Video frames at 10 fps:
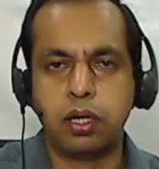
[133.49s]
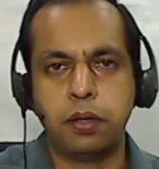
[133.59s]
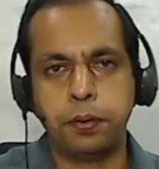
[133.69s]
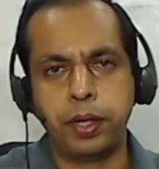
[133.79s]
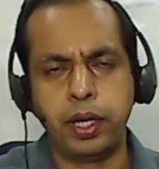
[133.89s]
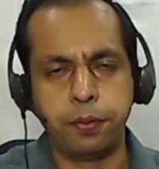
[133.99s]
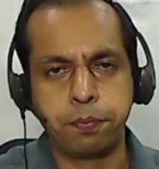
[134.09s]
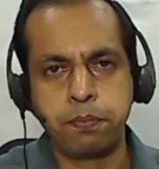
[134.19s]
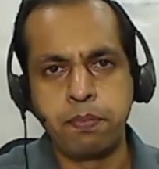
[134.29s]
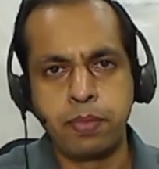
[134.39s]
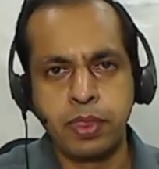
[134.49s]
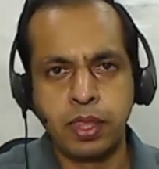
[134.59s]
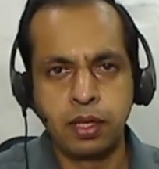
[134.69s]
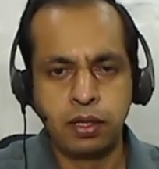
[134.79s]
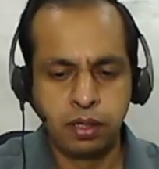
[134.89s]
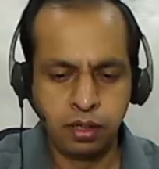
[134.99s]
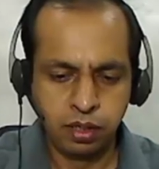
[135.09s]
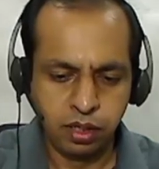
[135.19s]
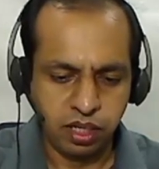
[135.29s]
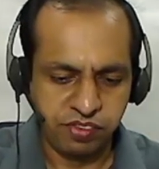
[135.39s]
Okay,
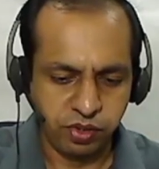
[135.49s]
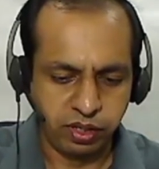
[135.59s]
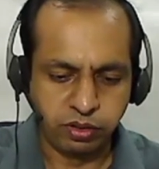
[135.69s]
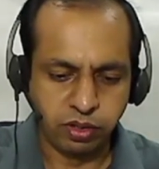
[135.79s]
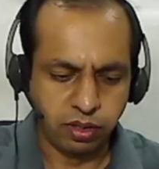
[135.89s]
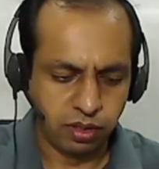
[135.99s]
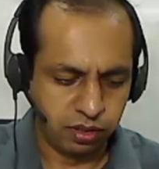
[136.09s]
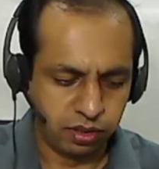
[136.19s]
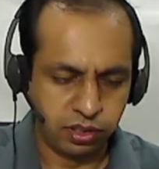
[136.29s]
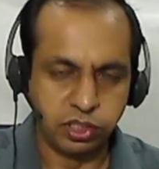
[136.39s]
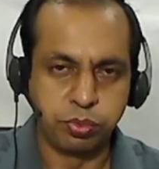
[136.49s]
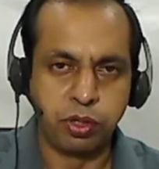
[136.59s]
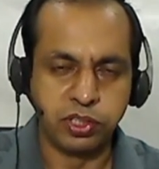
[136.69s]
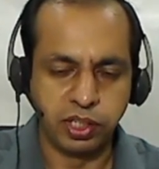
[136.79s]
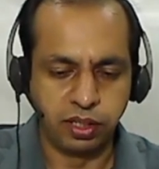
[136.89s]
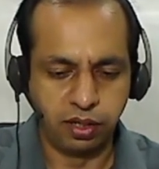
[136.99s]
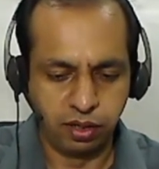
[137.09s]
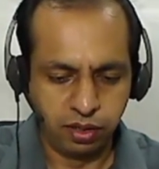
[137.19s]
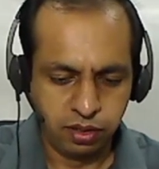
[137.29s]
if you recall, the small signal